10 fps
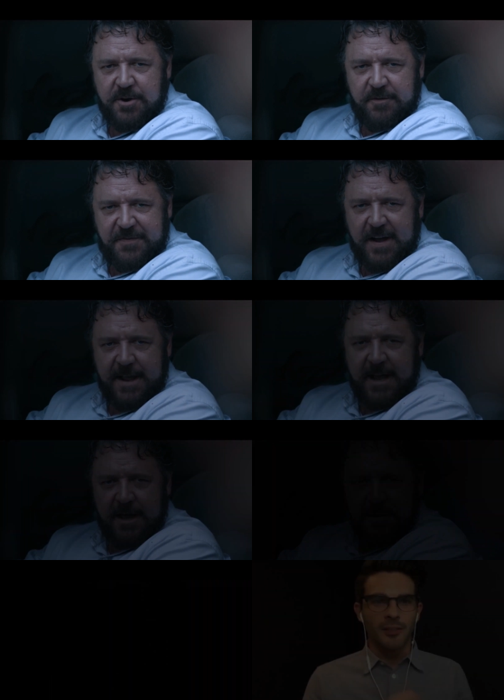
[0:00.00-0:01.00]
you're gonna find
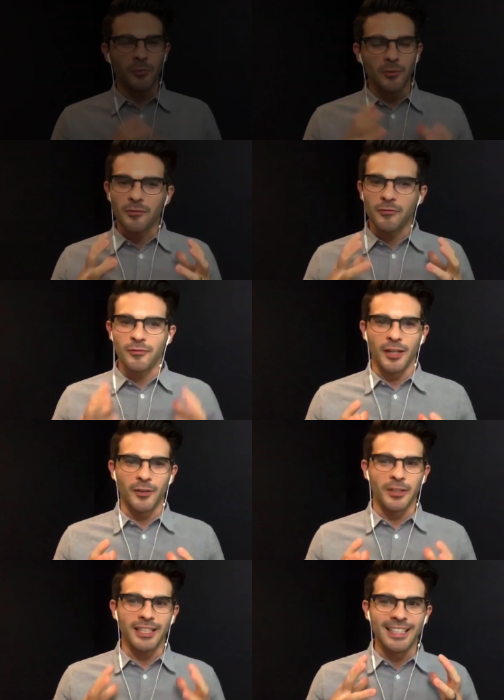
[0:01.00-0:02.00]
out. This was a
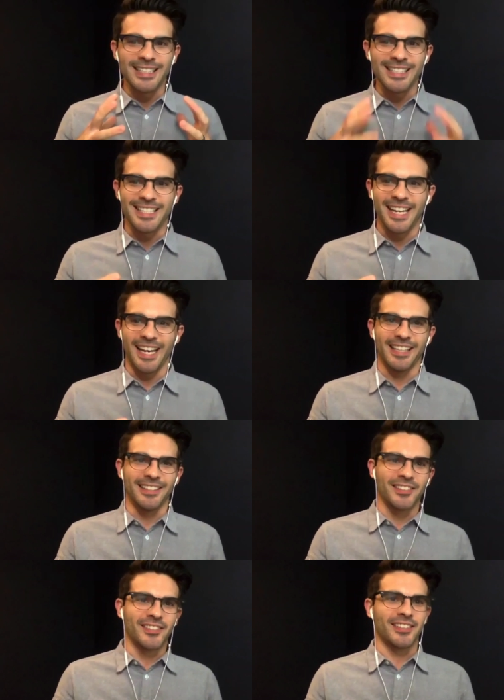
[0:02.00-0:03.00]
very
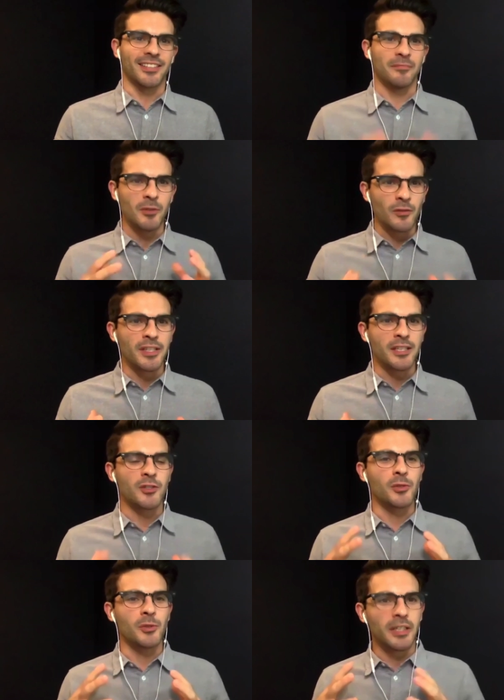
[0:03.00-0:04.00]
intense movie
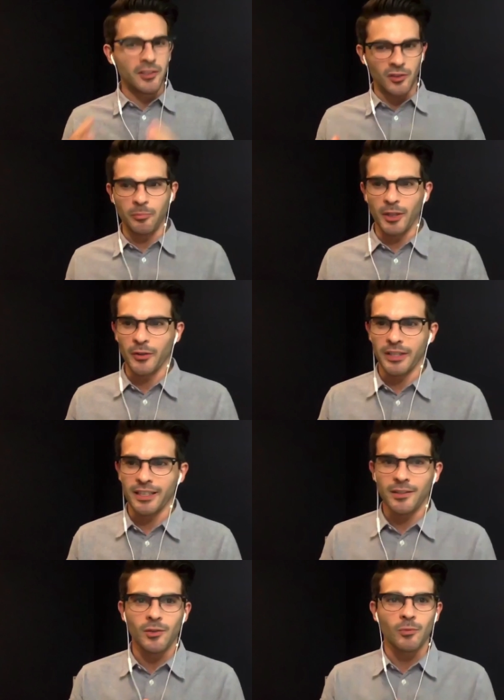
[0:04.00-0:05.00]
to
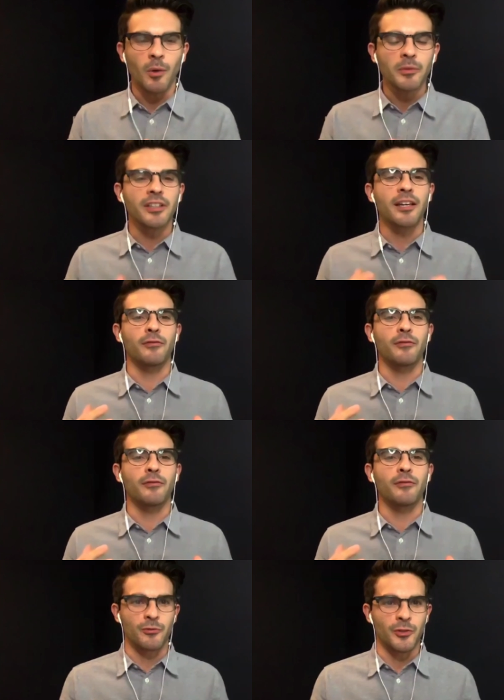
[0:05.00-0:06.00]
experience. What was it that
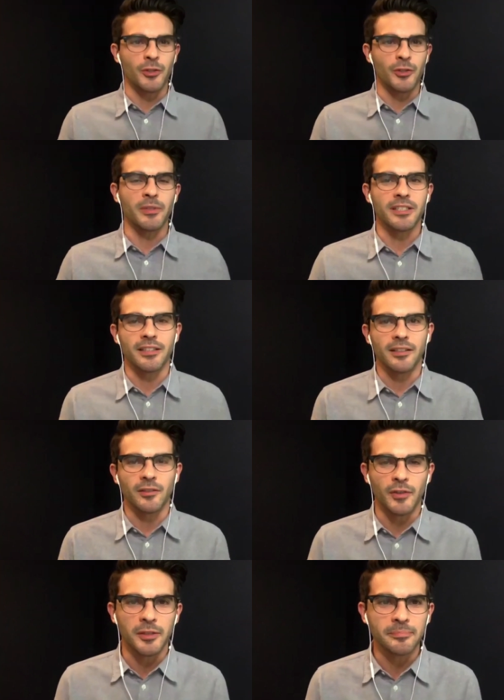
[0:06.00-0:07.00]
first drew you into
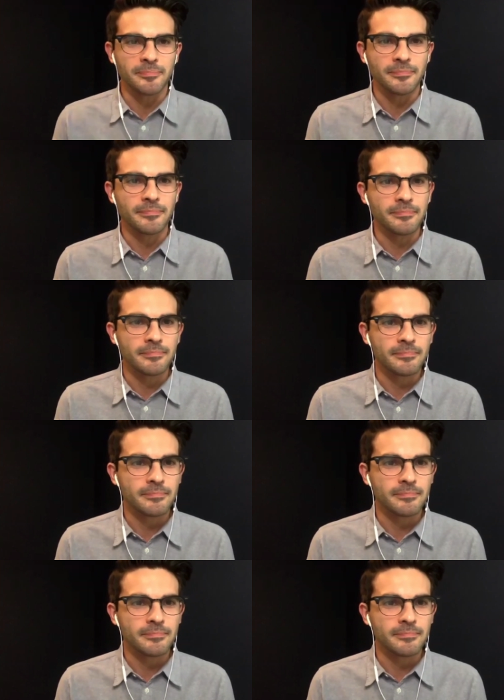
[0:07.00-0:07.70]
this film? I think I was